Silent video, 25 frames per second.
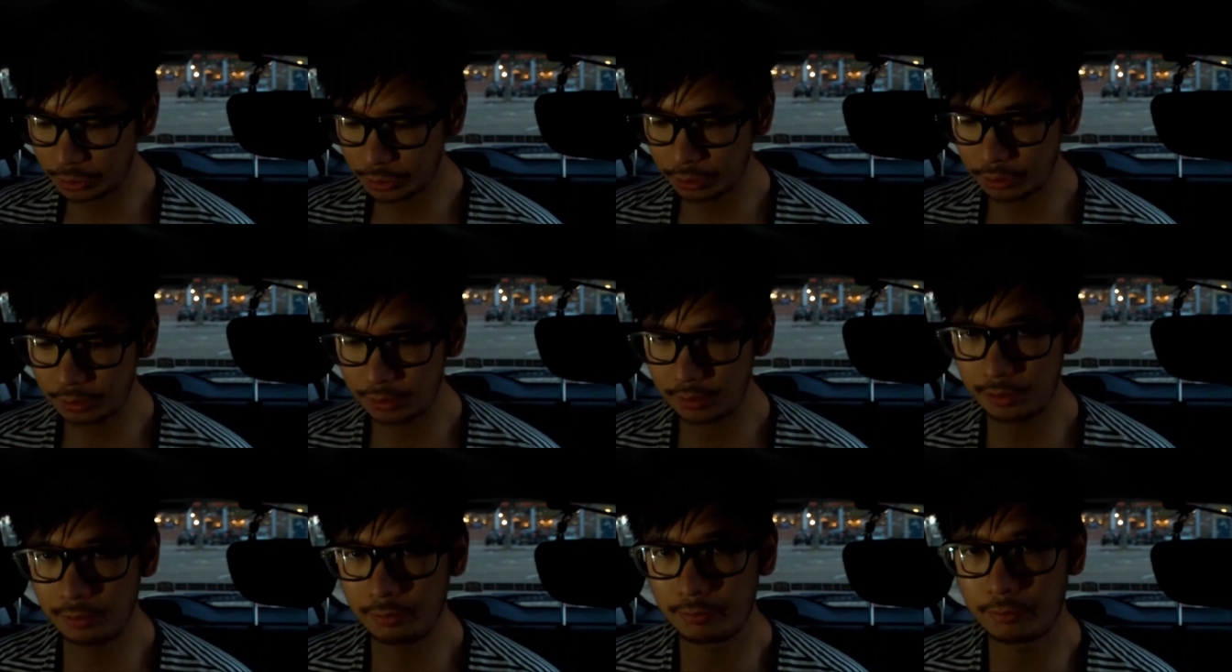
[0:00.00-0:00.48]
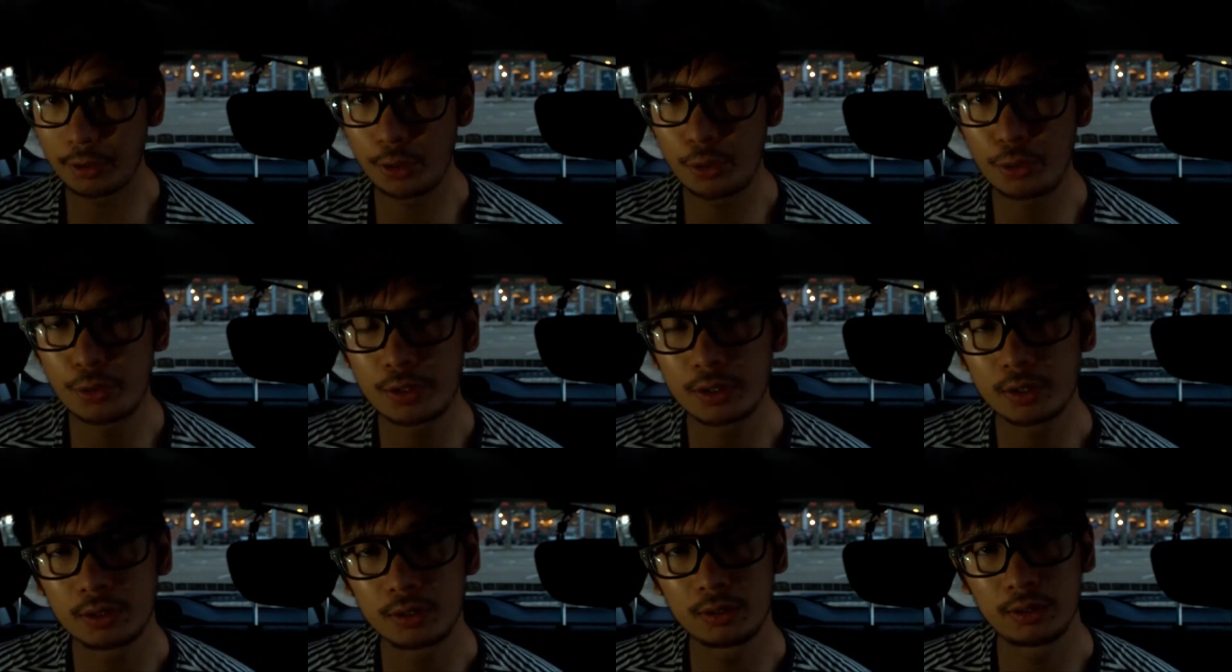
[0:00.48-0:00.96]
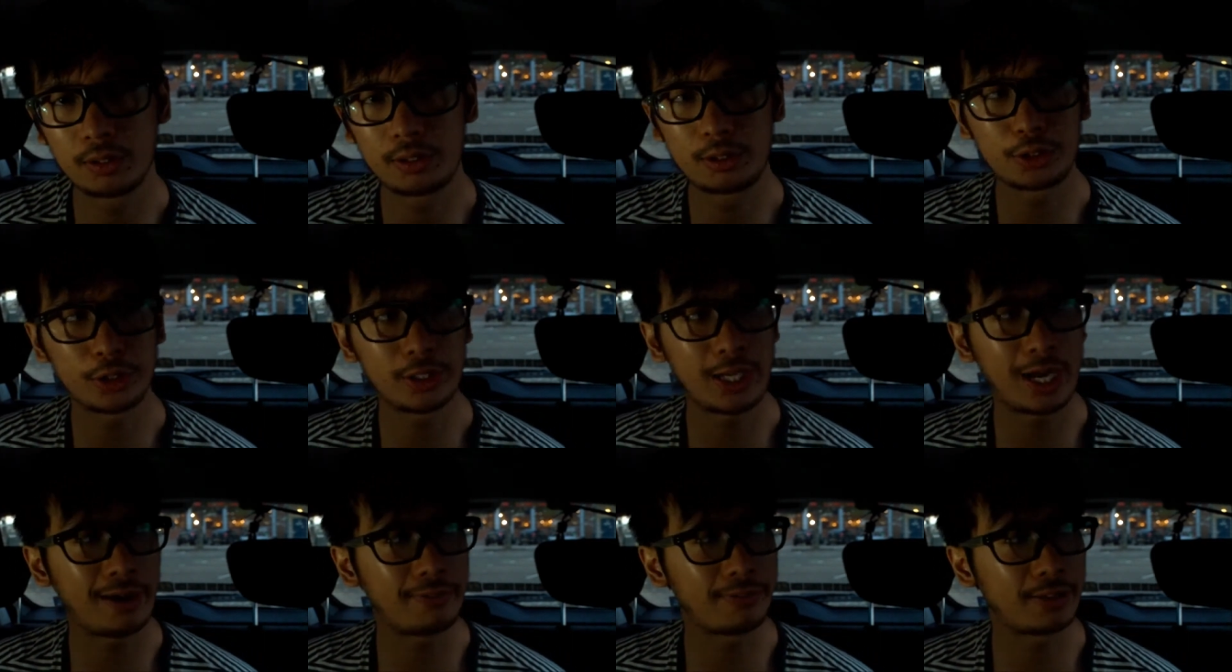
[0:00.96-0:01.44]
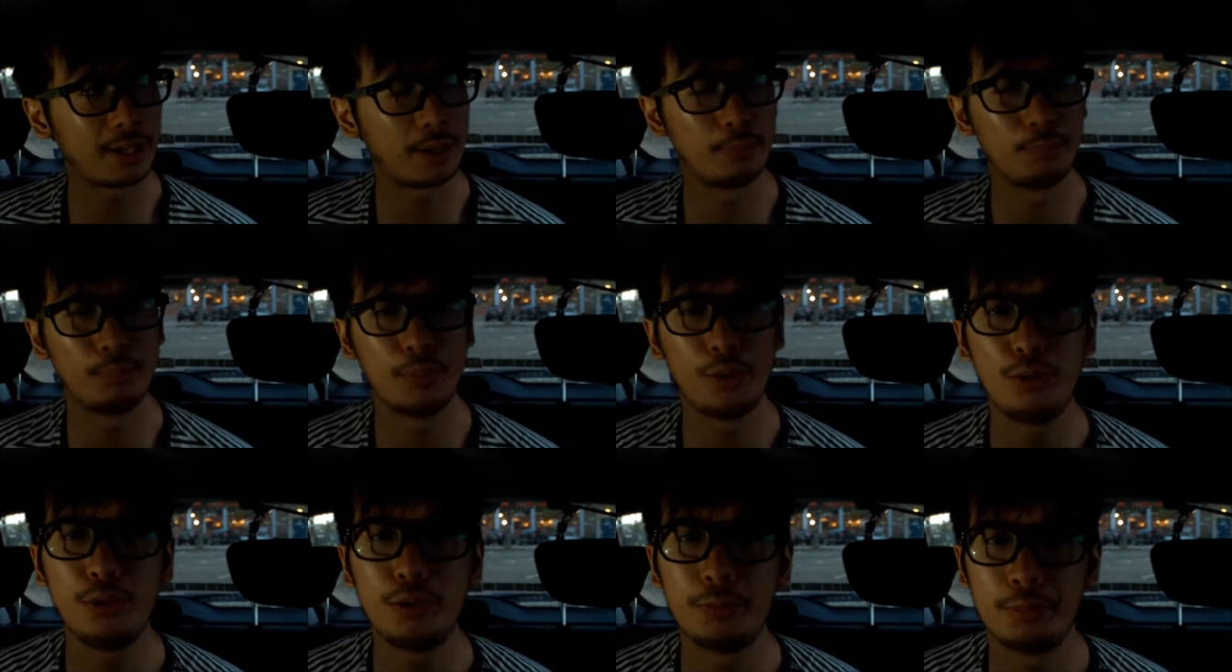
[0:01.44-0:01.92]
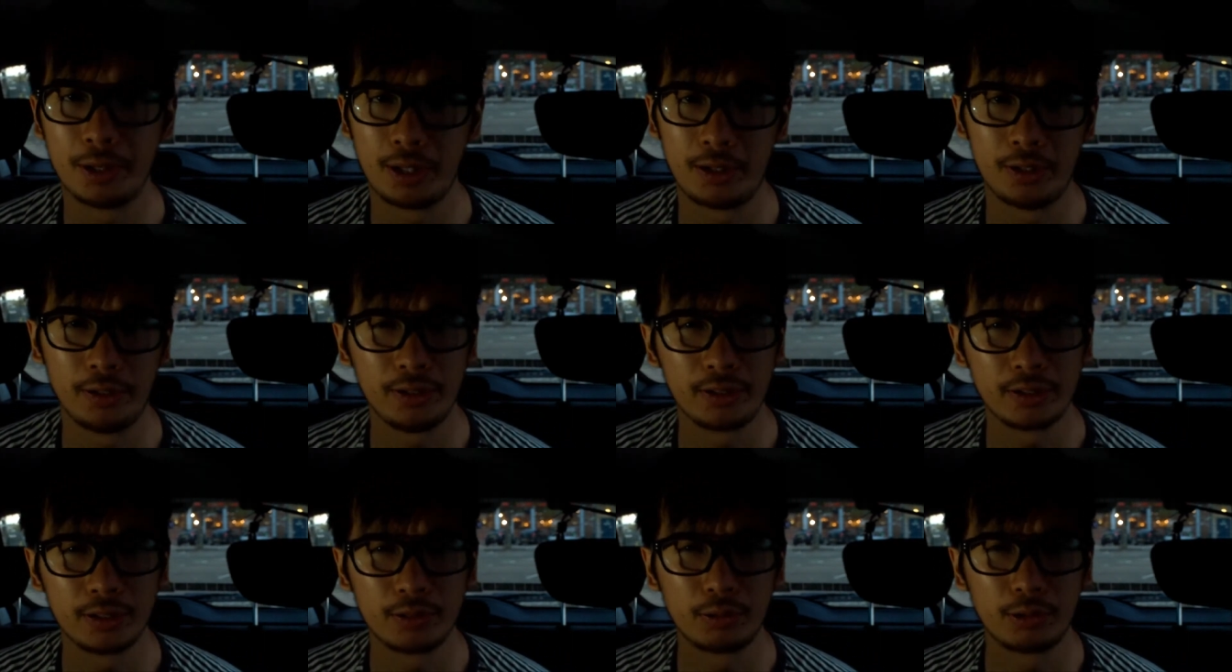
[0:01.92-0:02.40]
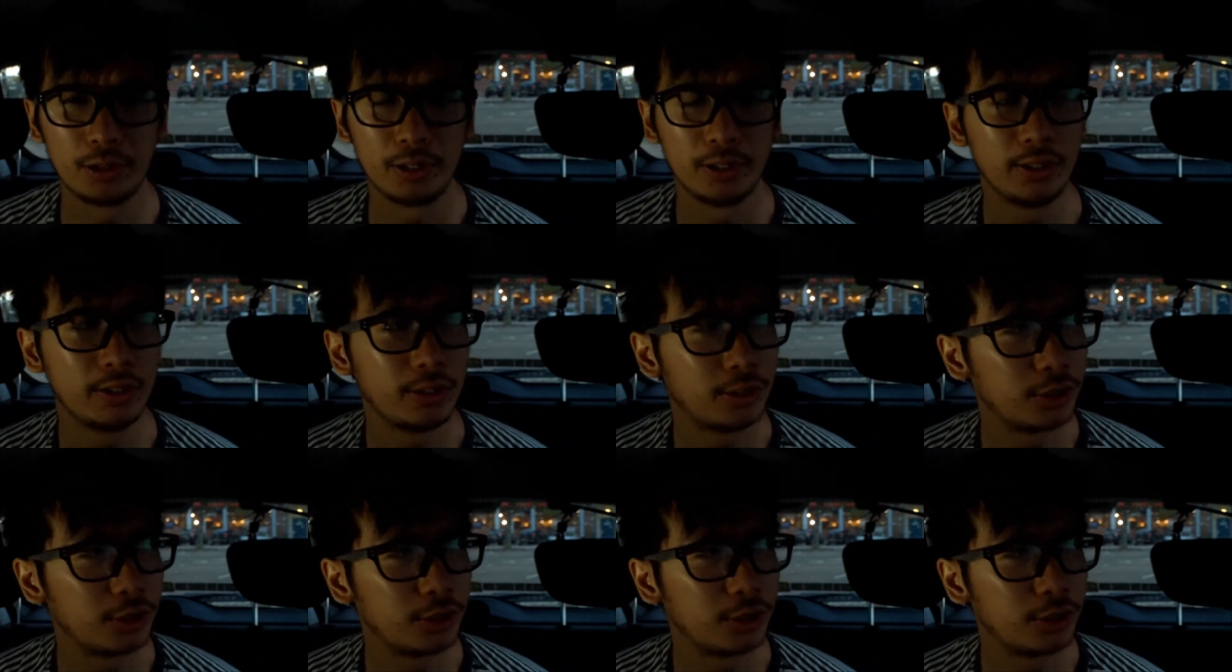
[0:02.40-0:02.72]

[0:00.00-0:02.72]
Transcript: it should evoke, it should have that mood behind it, right?